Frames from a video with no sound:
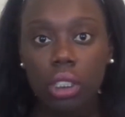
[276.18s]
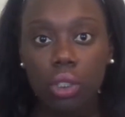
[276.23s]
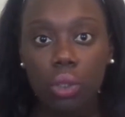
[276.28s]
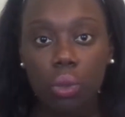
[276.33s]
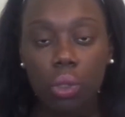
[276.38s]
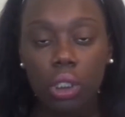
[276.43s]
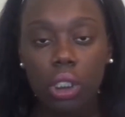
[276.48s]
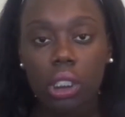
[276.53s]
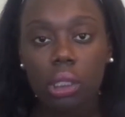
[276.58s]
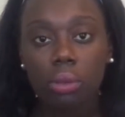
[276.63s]

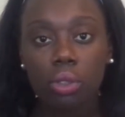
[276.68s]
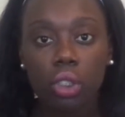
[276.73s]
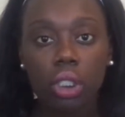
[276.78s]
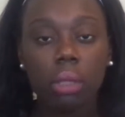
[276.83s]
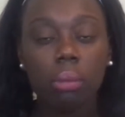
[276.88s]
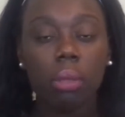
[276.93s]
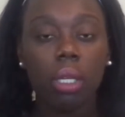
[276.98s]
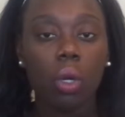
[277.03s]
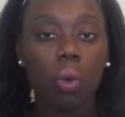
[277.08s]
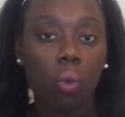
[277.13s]
do a deep
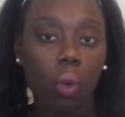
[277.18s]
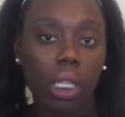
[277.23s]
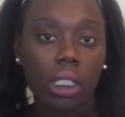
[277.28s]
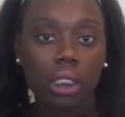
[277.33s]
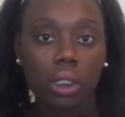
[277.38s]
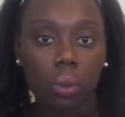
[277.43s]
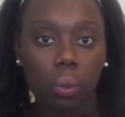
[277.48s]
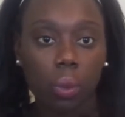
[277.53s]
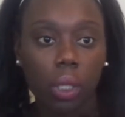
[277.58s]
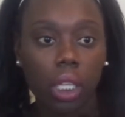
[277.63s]
treatment
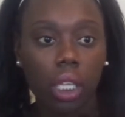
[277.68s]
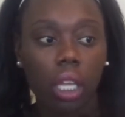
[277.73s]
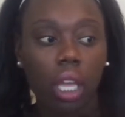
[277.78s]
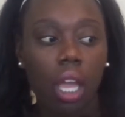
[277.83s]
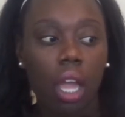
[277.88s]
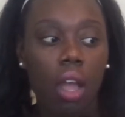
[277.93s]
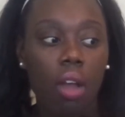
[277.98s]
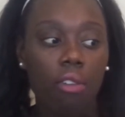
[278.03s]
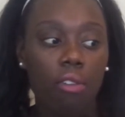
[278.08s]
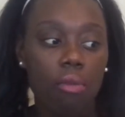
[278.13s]
once a week.
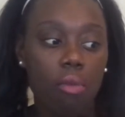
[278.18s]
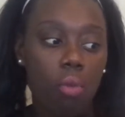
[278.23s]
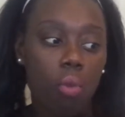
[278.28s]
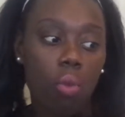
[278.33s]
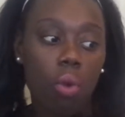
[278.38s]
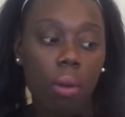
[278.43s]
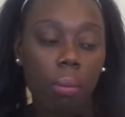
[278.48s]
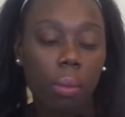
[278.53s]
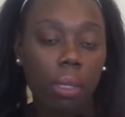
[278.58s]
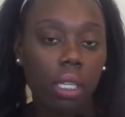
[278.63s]

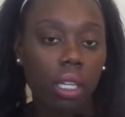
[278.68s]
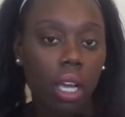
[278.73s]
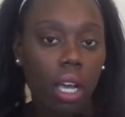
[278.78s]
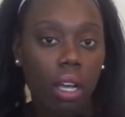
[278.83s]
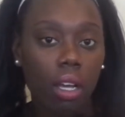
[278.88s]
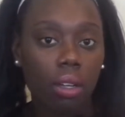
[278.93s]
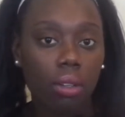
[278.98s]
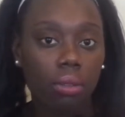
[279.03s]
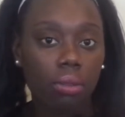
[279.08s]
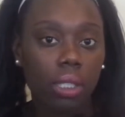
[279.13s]
Women
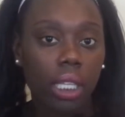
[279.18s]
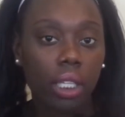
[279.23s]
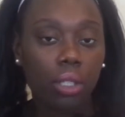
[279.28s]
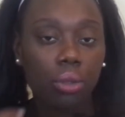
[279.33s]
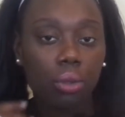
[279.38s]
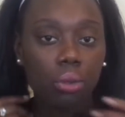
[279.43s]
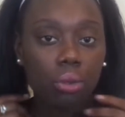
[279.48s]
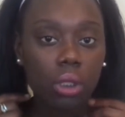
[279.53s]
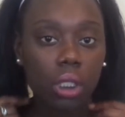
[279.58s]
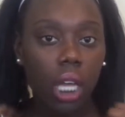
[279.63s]
that
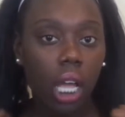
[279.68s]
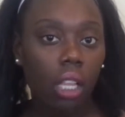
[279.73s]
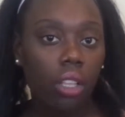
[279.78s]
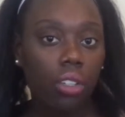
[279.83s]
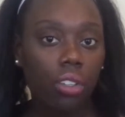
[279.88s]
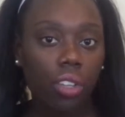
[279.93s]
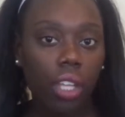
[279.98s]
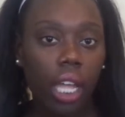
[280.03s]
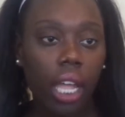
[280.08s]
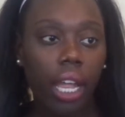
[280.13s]
use
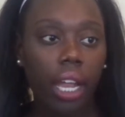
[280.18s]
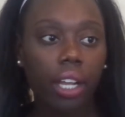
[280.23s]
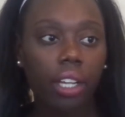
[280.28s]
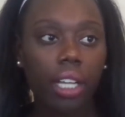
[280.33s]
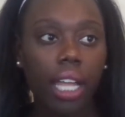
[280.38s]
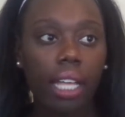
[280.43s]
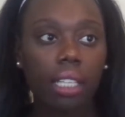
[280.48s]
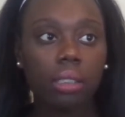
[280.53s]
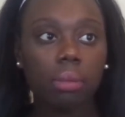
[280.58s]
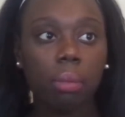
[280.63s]
color in their hair
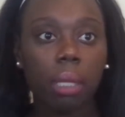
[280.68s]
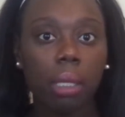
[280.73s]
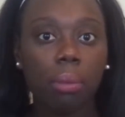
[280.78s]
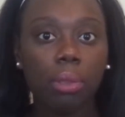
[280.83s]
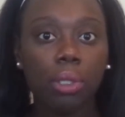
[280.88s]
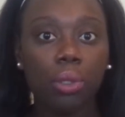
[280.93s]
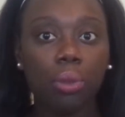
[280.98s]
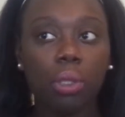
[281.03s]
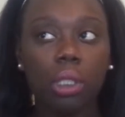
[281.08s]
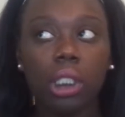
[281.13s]
has
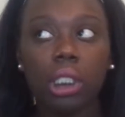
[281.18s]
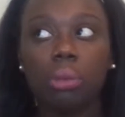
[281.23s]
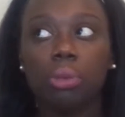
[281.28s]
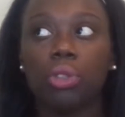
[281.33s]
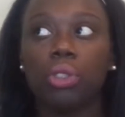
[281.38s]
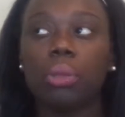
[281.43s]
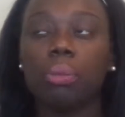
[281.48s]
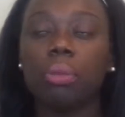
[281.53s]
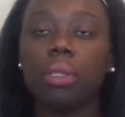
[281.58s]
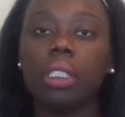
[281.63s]
maybe do a deep
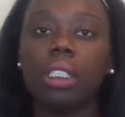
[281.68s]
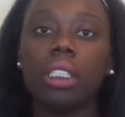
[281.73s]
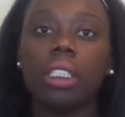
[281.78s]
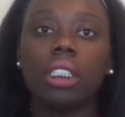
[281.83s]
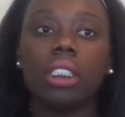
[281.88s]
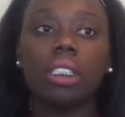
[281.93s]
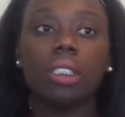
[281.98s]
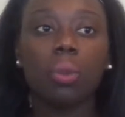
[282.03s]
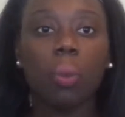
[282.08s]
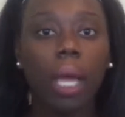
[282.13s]
treatment
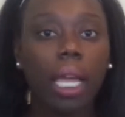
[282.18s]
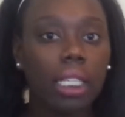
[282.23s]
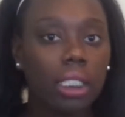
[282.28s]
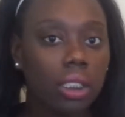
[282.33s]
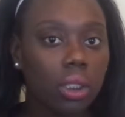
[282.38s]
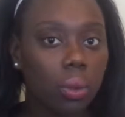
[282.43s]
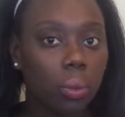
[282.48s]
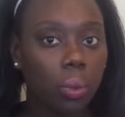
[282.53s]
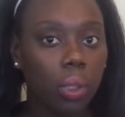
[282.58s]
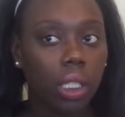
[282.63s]

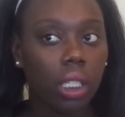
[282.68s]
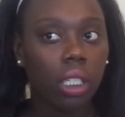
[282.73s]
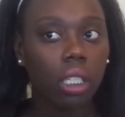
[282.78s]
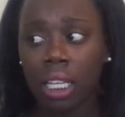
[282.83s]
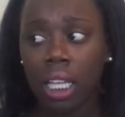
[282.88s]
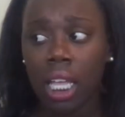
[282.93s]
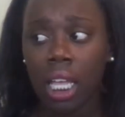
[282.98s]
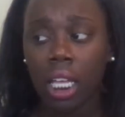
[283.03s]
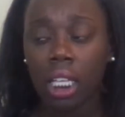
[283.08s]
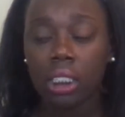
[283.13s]
twice a week.
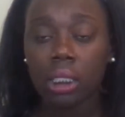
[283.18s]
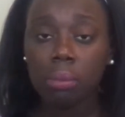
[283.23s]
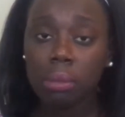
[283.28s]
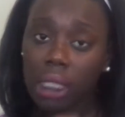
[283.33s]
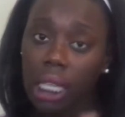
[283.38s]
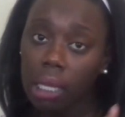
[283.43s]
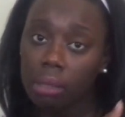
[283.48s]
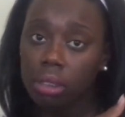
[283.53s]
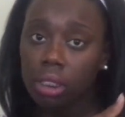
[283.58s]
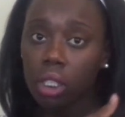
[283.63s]

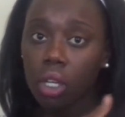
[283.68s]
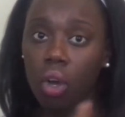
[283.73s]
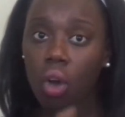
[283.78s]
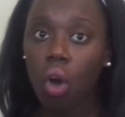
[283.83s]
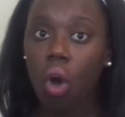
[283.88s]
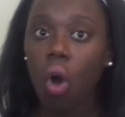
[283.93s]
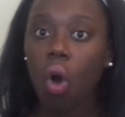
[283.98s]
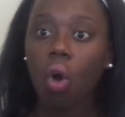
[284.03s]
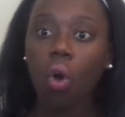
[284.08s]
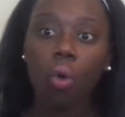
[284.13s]
Sometimes I can go
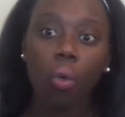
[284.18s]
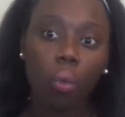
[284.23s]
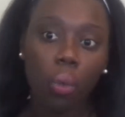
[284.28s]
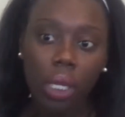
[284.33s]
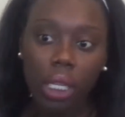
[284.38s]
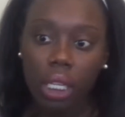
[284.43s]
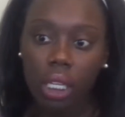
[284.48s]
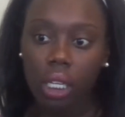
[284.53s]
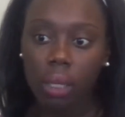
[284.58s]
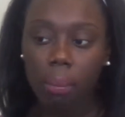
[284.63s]
a whole
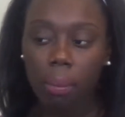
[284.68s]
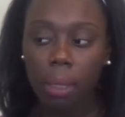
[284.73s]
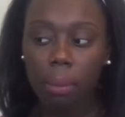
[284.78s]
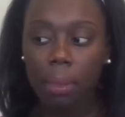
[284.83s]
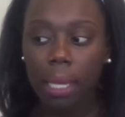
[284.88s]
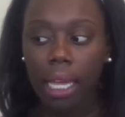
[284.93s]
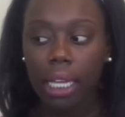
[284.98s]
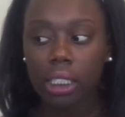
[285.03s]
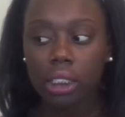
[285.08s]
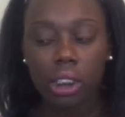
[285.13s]
week.
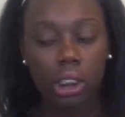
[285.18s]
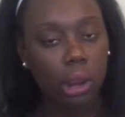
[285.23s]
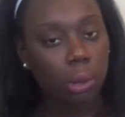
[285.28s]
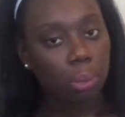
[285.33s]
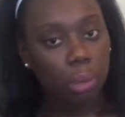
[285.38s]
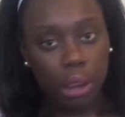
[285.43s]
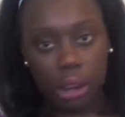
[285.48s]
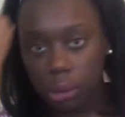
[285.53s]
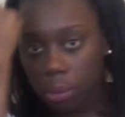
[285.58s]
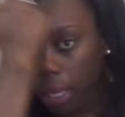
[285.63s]
Maybe I could
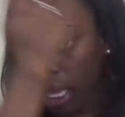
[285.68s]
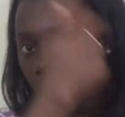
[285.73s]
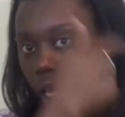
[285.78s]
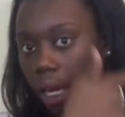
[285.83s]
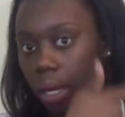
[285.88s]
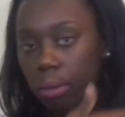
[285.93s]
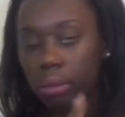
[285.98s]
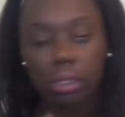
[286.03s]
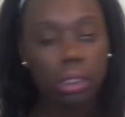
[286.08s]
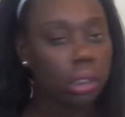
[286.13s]
just spritz my
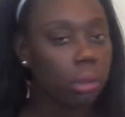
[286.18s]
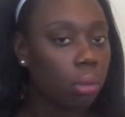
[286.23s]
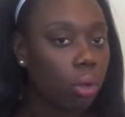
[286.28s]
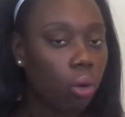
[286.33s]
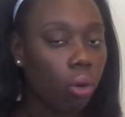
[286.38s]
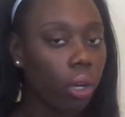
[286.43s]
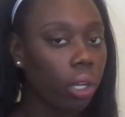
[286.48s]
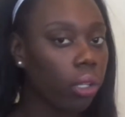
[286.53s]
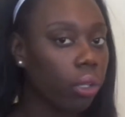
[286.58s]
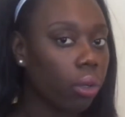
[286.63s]
hair with some
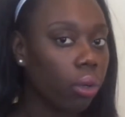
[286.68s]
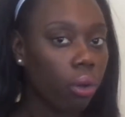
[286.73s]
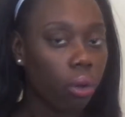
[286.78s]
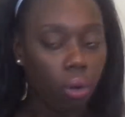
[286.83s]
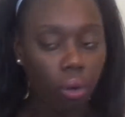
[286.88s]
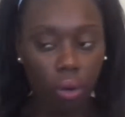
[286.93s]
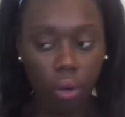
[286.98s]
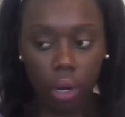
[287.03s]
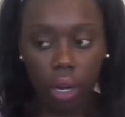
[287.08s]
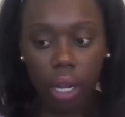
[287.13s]

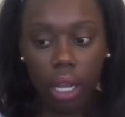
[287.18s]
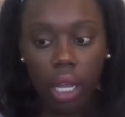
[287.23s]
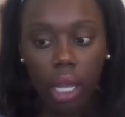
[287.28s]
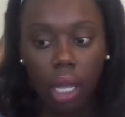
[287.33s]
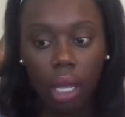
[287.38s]
oil or